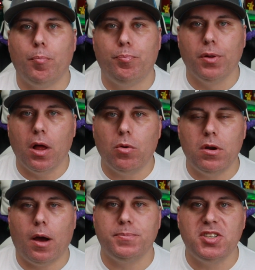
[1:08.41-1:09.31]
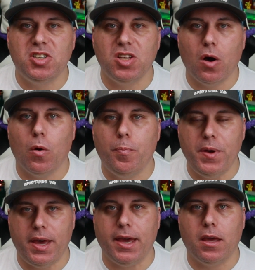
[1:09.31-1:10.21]
blown up so
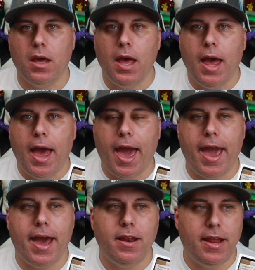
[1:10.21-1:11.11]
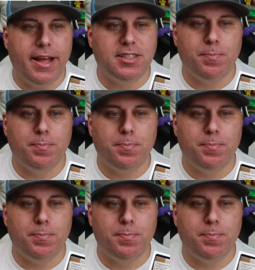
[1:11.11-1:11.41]
big and it's